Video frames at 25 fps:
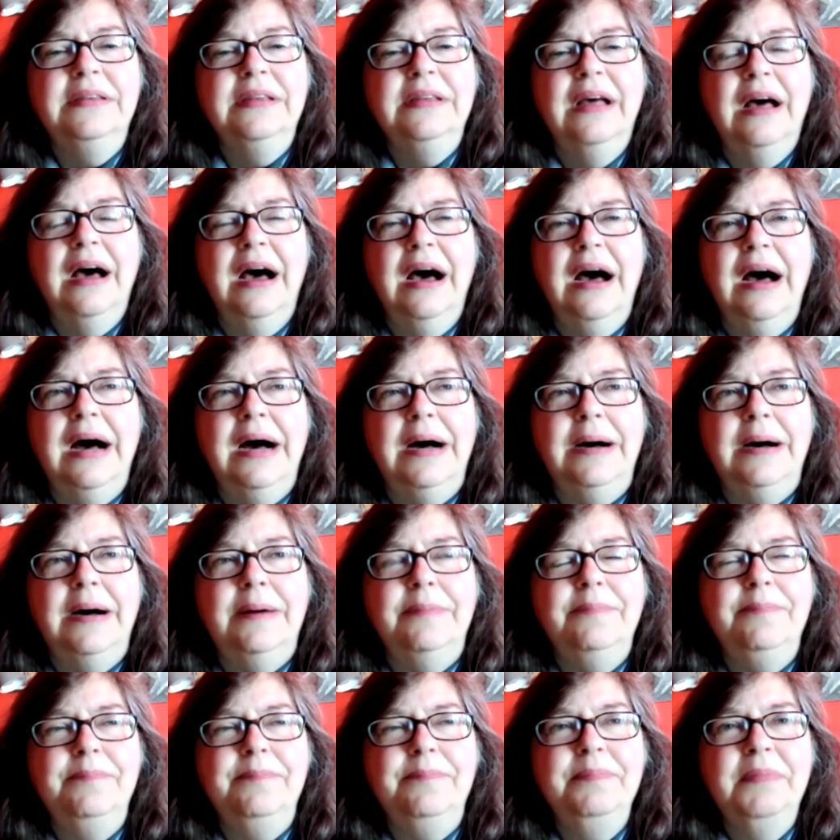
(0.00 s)

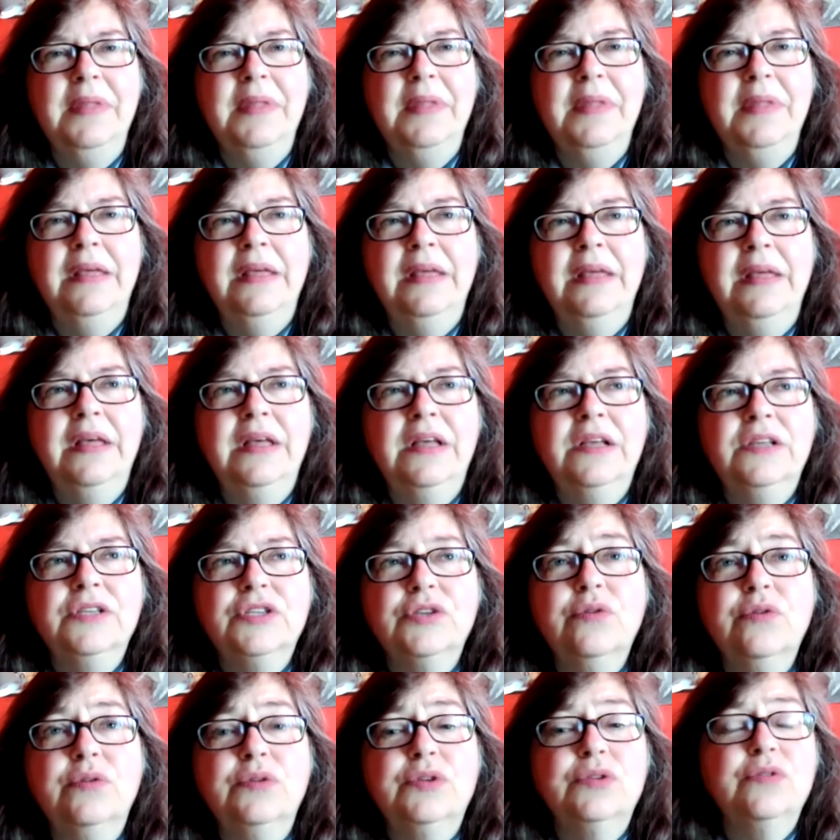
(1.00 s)
Um, so,
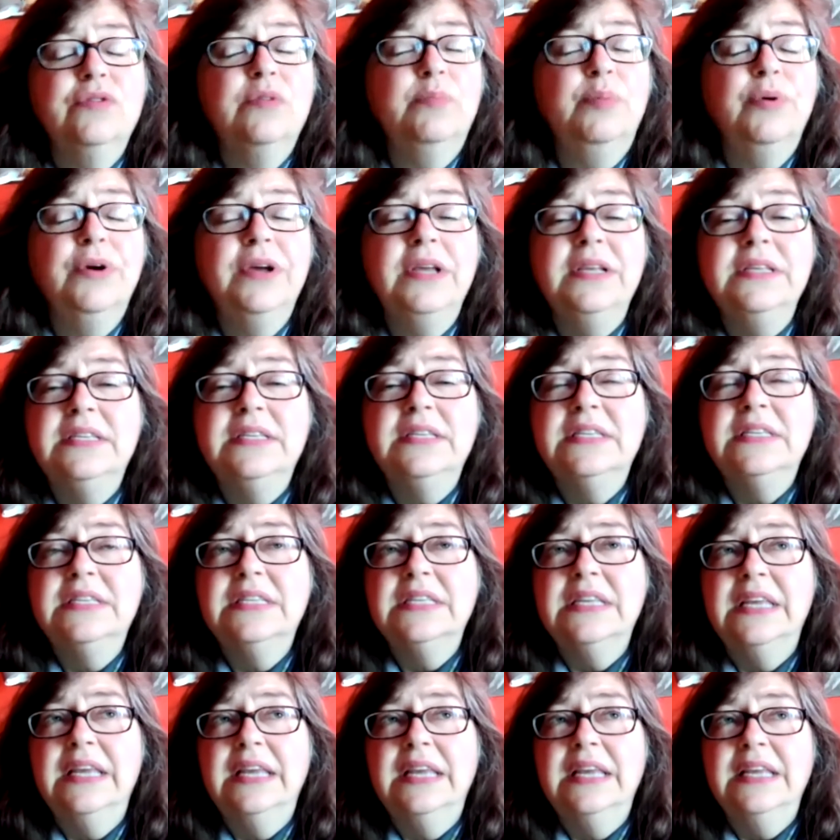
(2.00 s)
so the book is
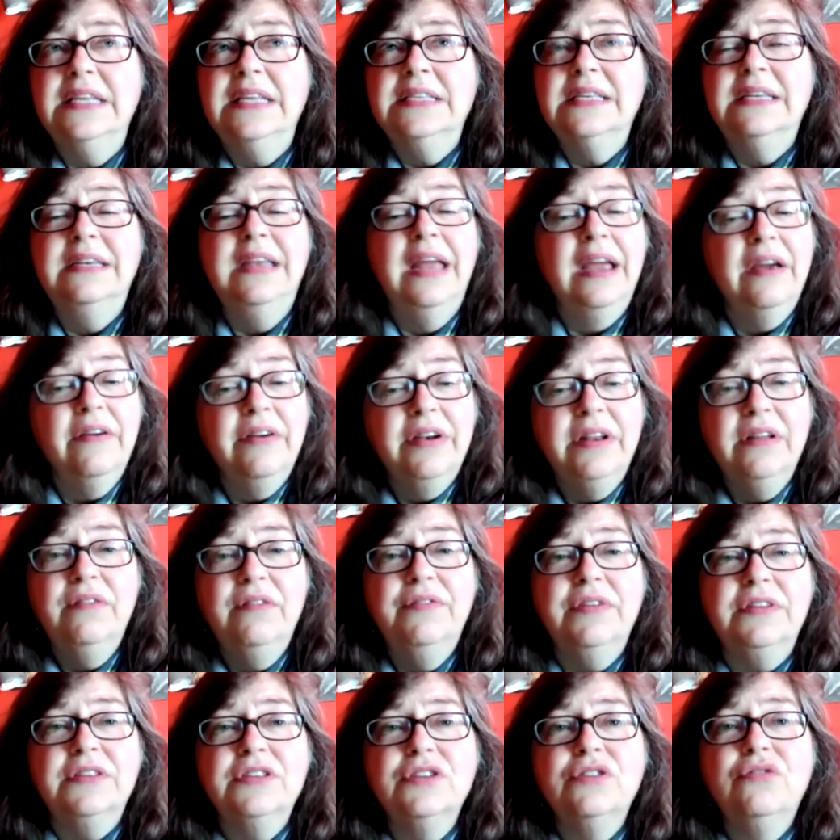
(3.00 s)
is a narrative.
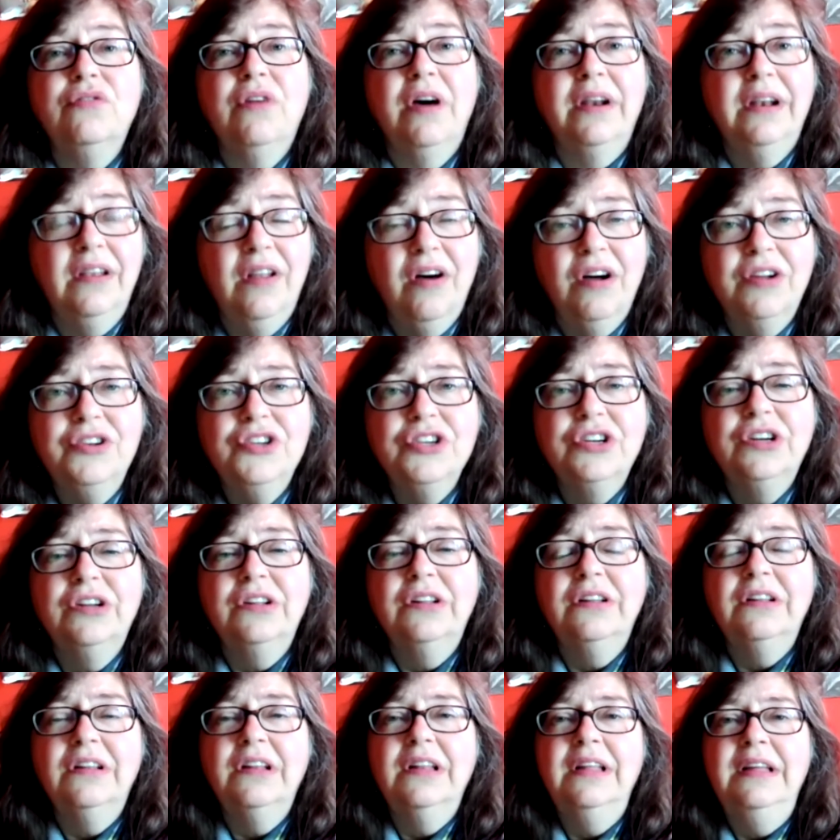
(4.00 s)
It's
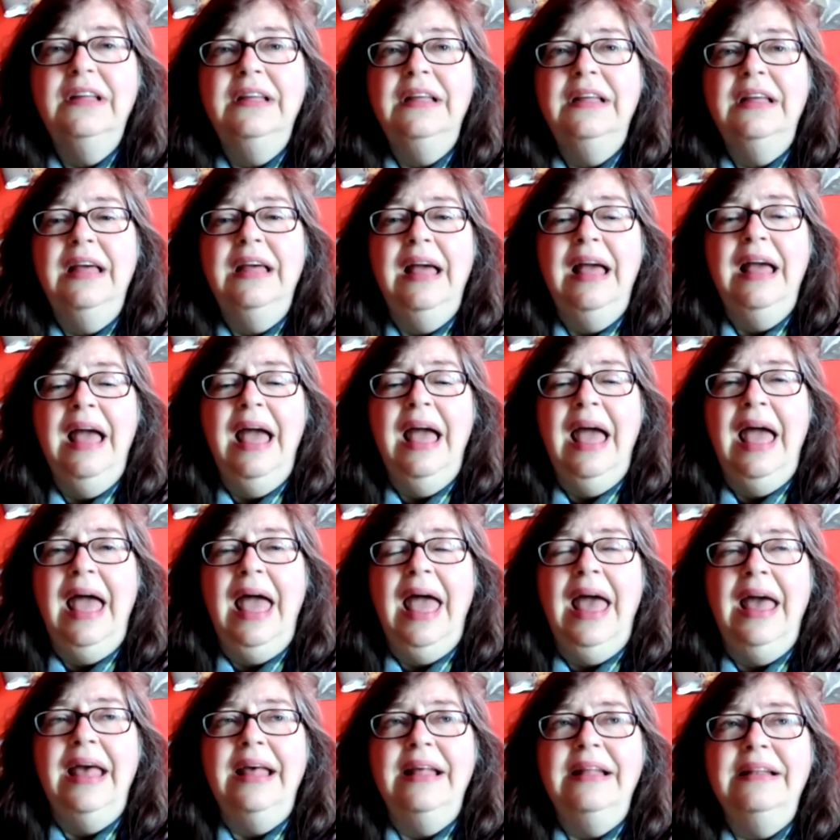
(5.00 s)
chronological,
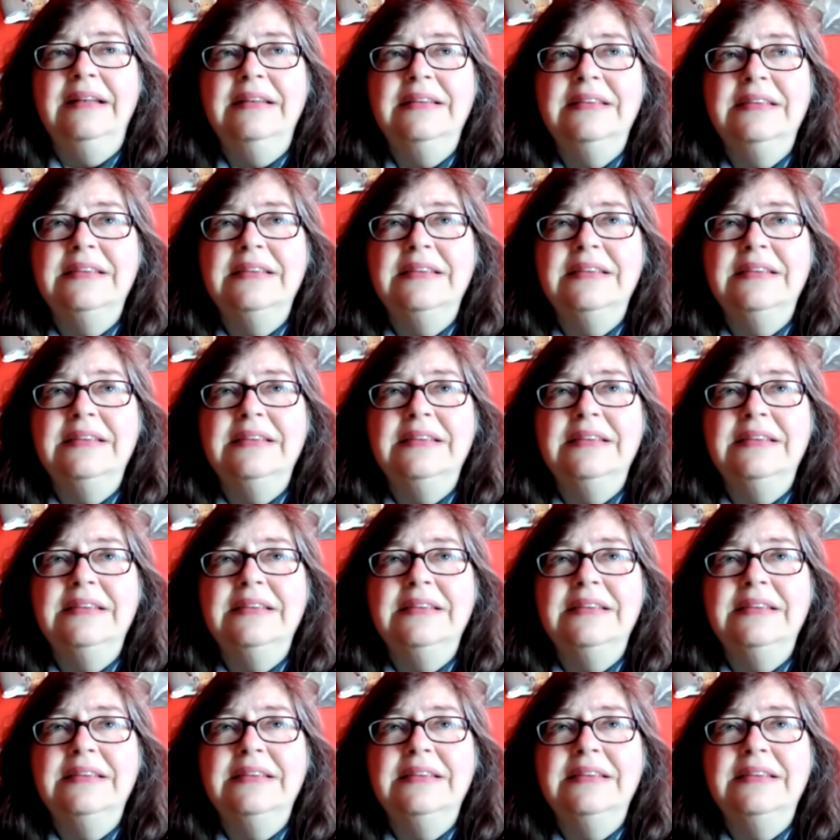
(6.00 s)
and